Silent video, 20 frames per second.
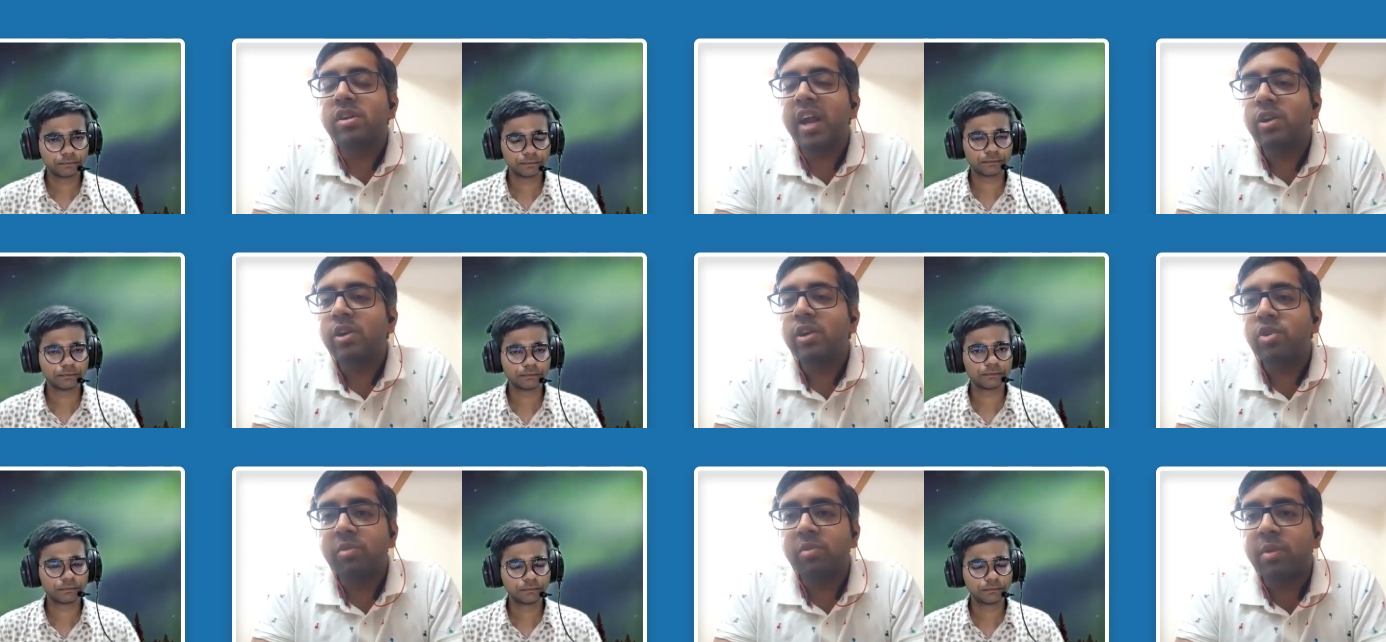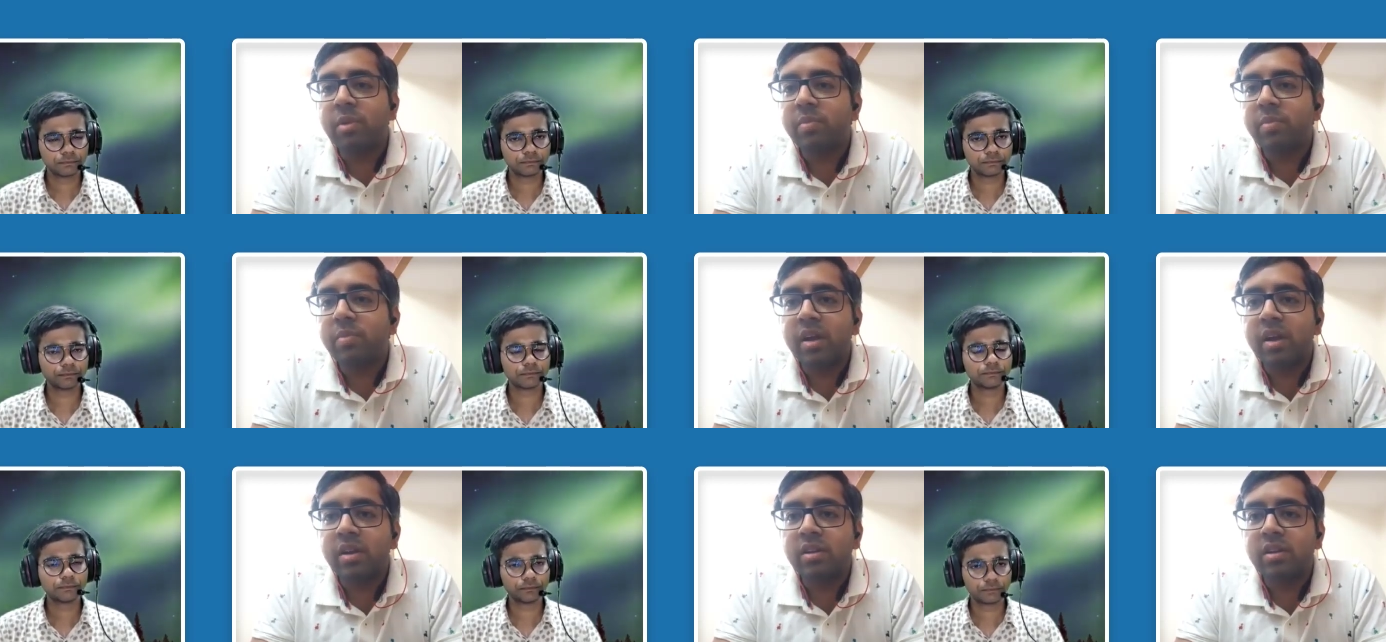Speaker 1: trying to
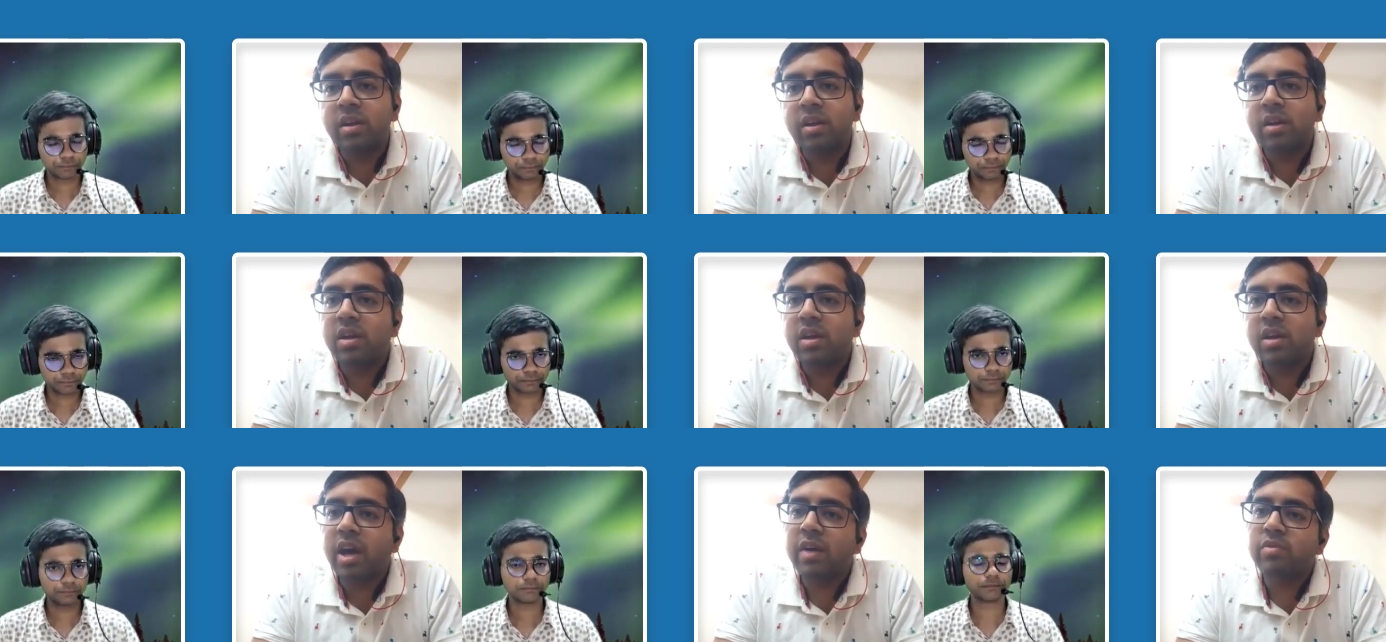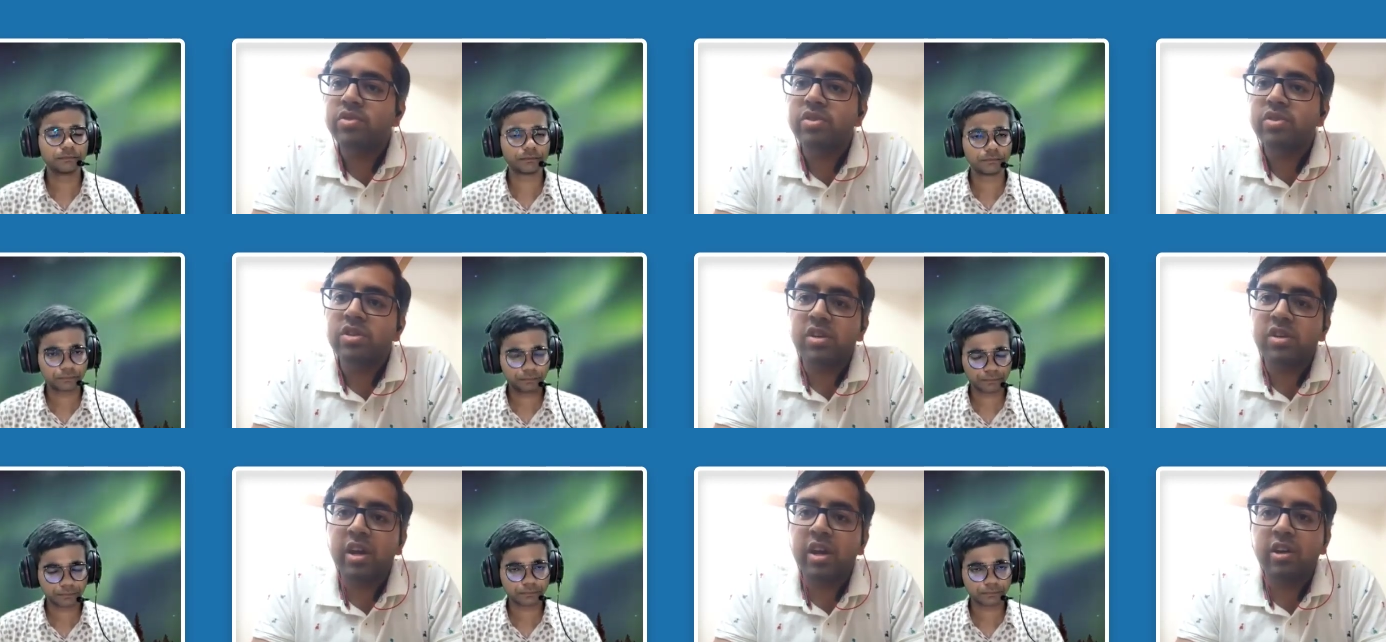remember anything i
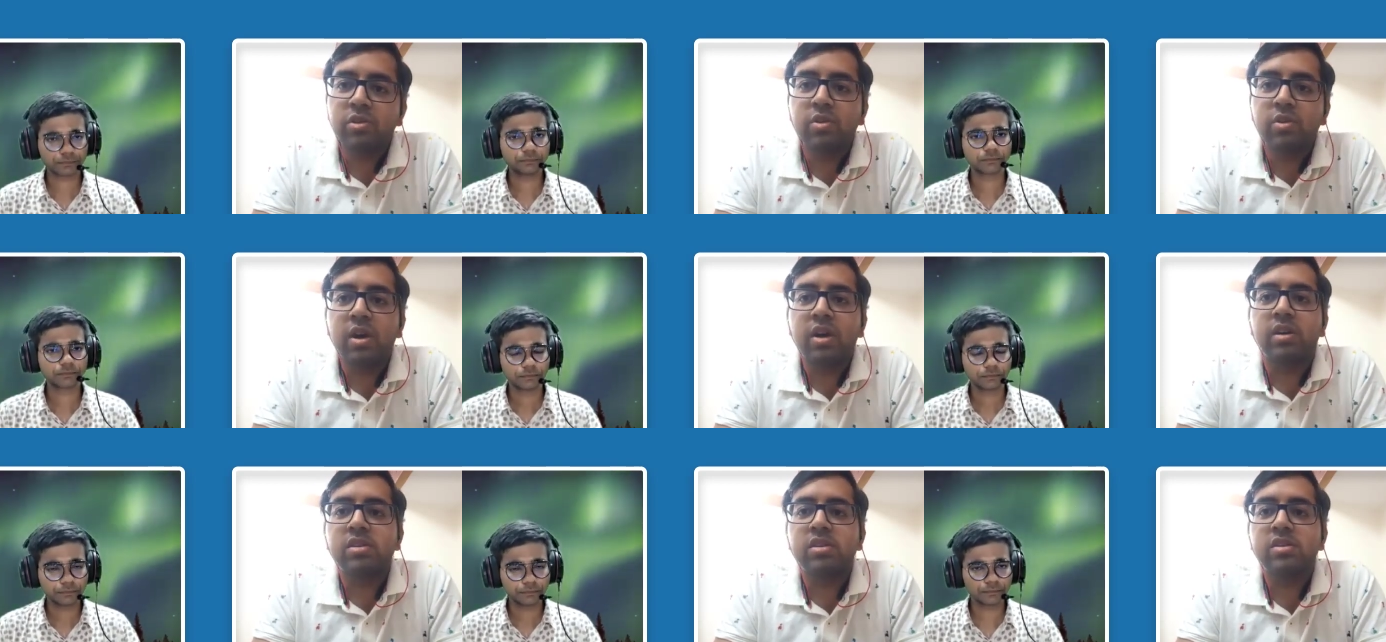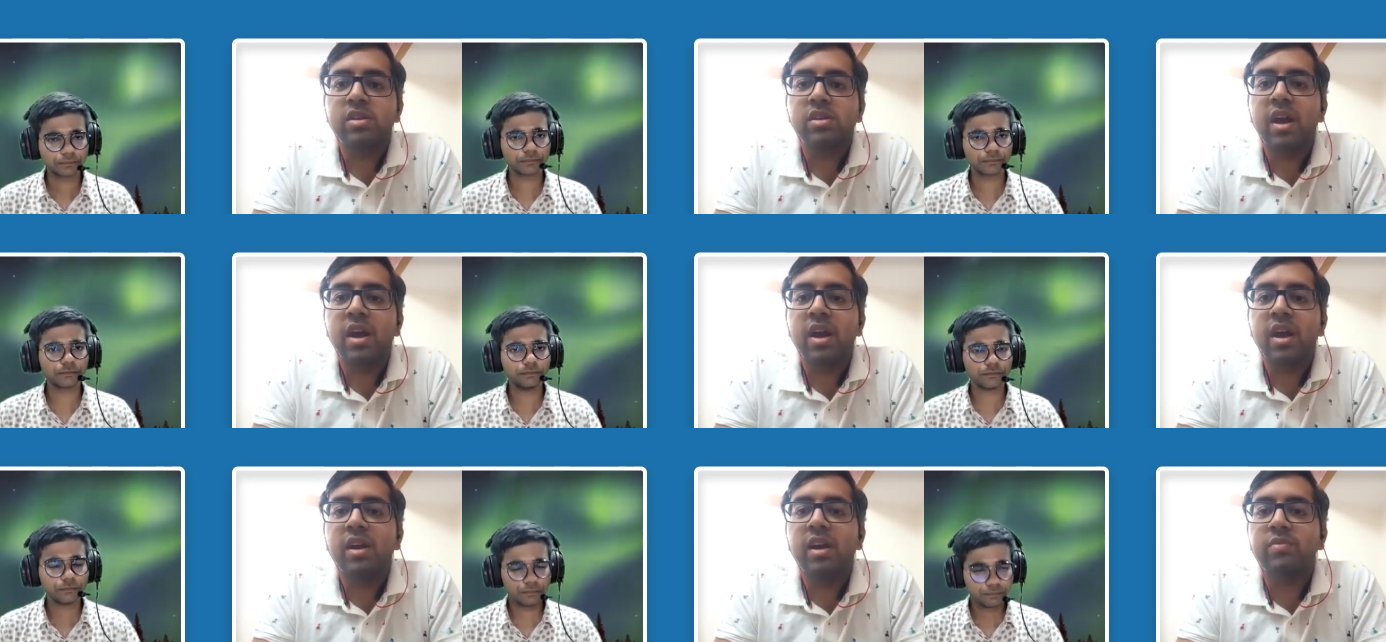was just trying to
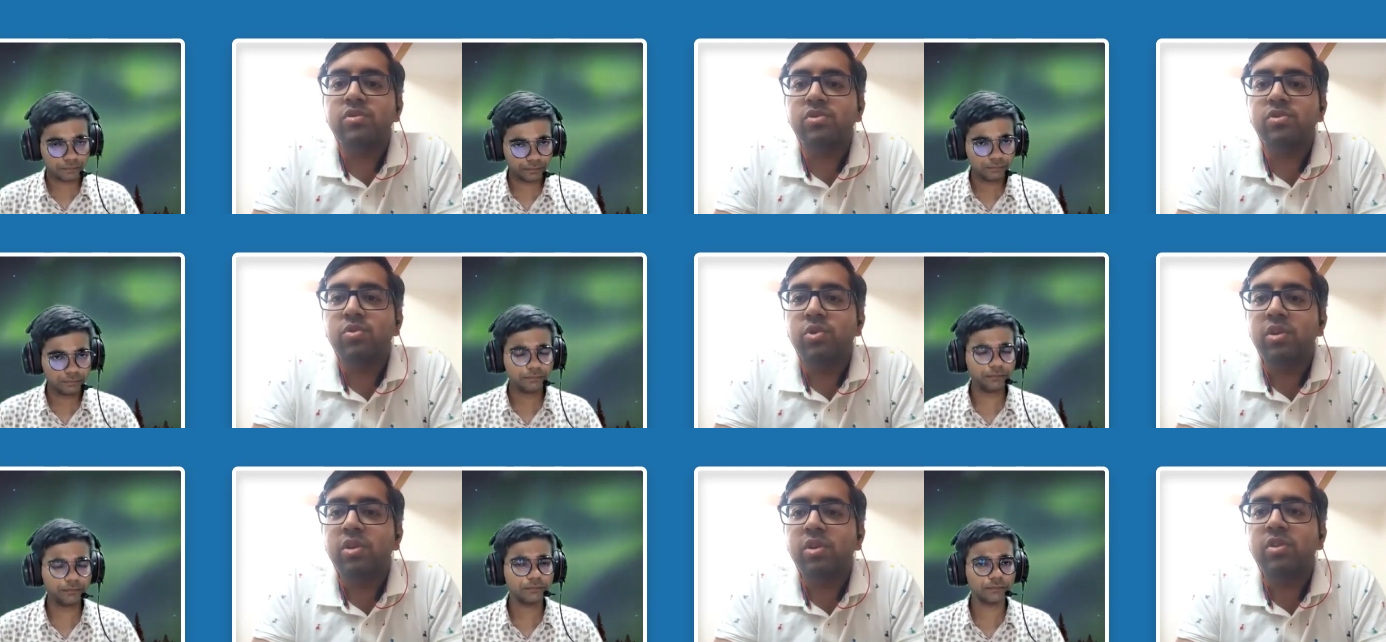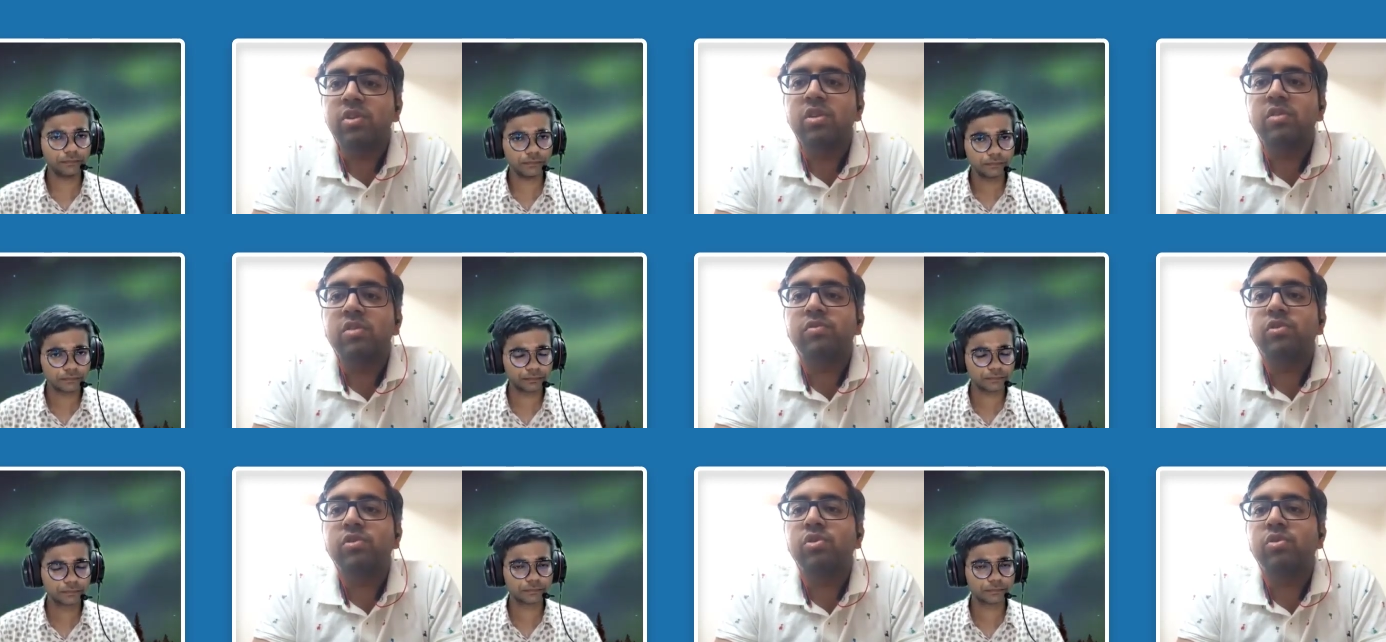understand i was going with the